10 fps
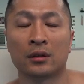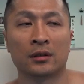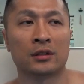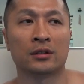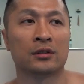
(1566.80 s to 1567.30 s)

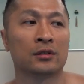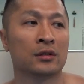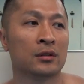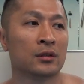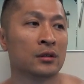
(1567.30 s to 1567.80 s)
and then
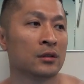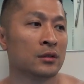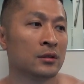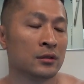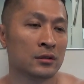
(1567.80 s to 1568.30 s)

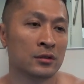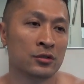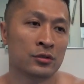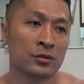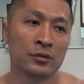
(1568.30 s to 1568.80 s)
the
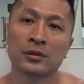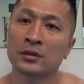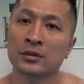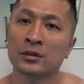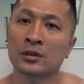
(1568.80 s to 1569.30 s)
truth
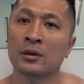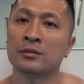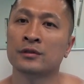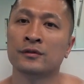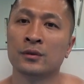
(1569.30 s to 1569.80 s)

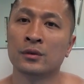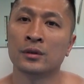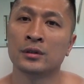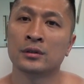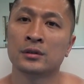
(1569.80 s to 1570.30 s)
comes
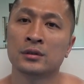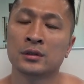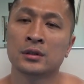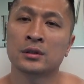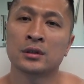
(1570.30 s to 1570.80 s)
forward
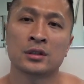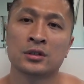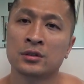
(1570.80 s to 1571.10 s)
that